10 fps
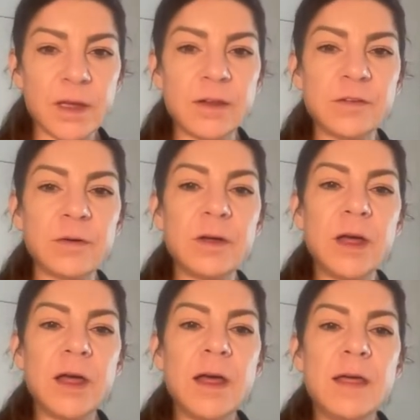Okay, so
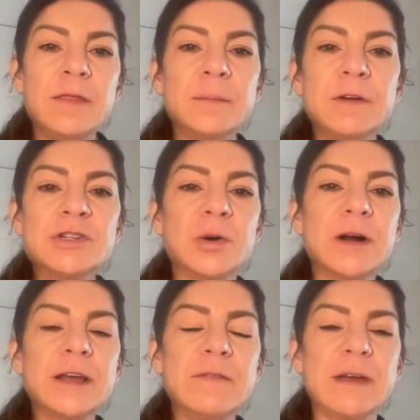the
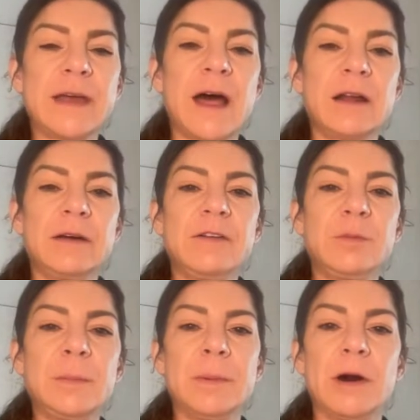majority of the calories
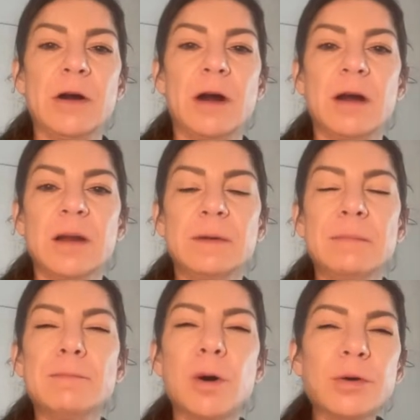we burn are going to be
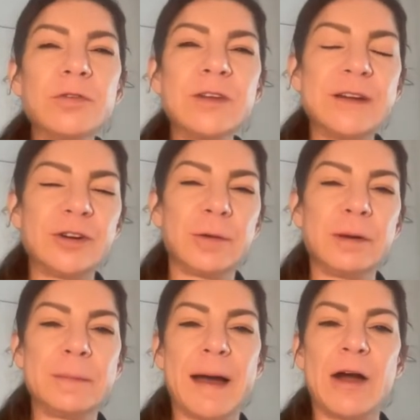mostly
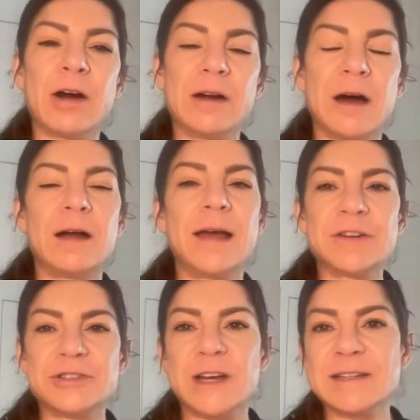determined by our
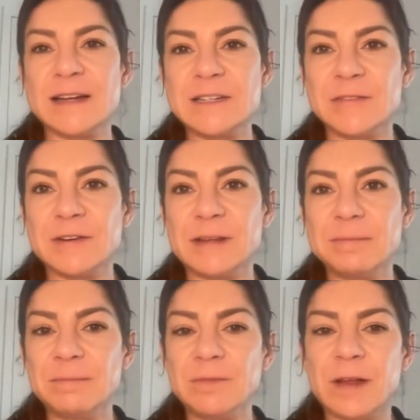non-exercise
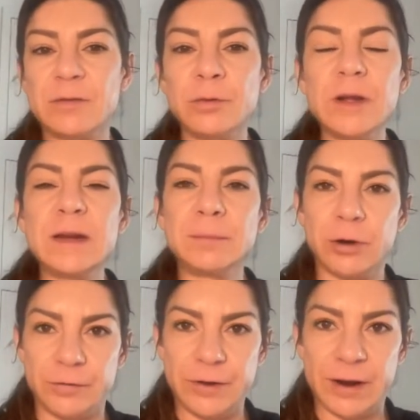activity. That's really
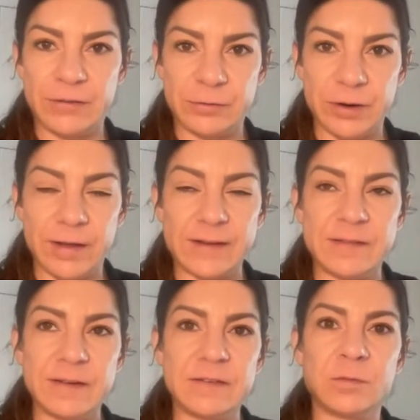important for you guys to realize.
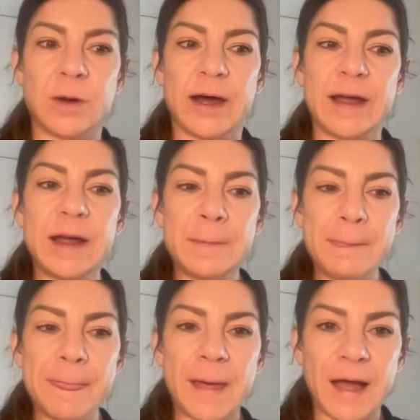And this is why,
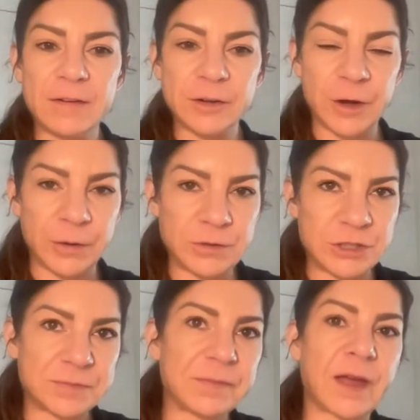as a coach,
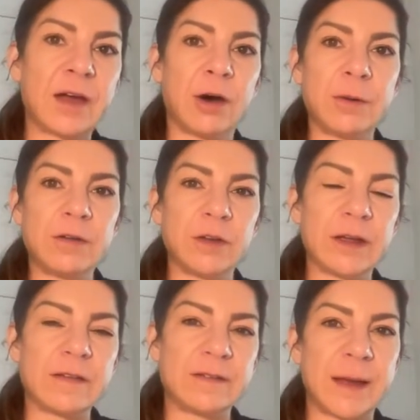I always look
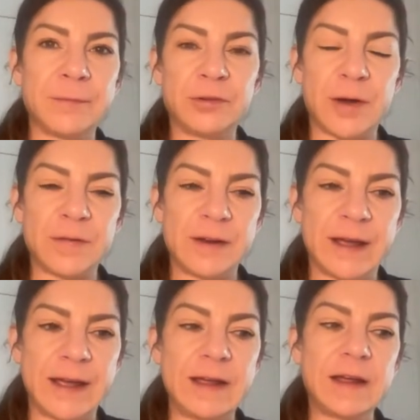at steps throughout the
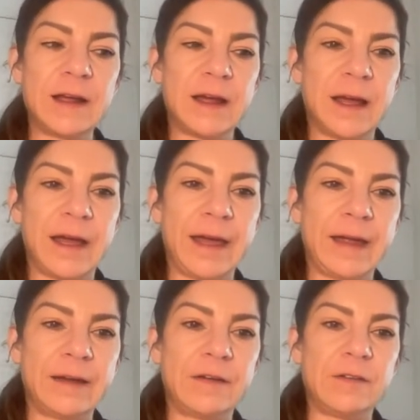day.
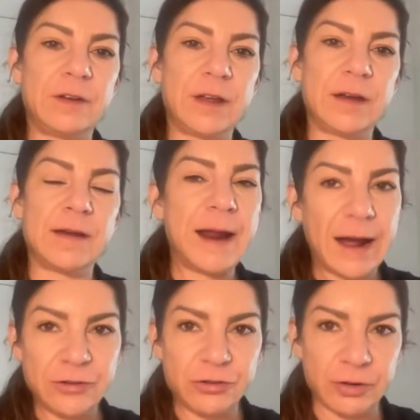And
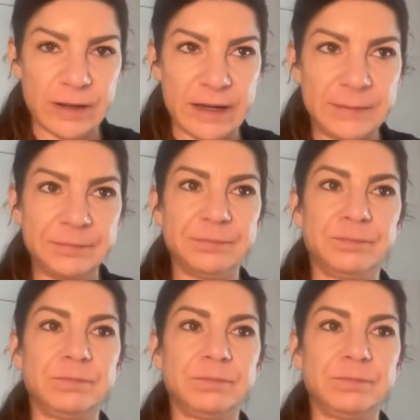naturally,